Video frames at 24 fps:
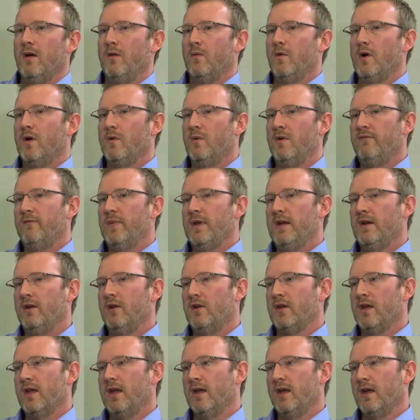Well, we've been
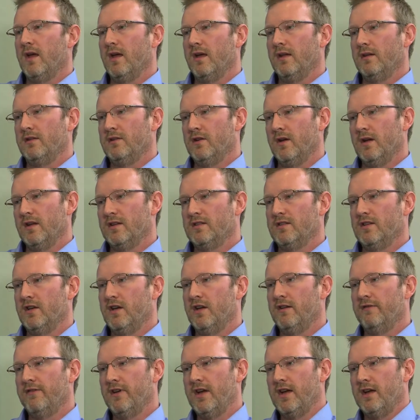looking at doing a
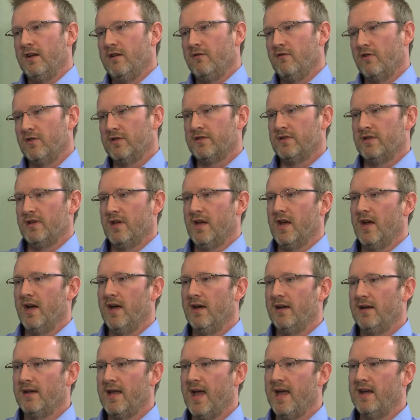survey across
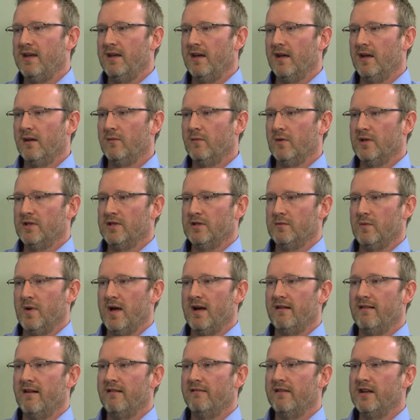uh, Kenya, which is where
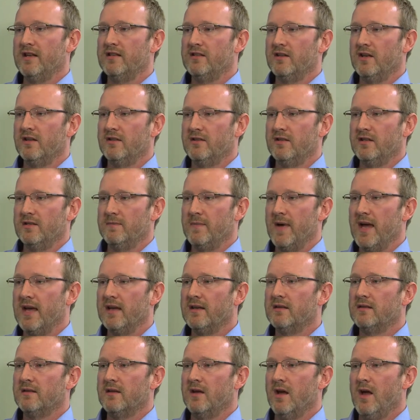our research is
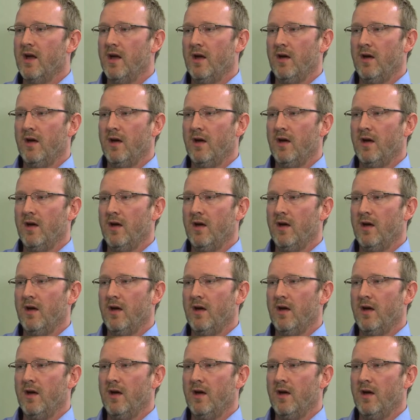based,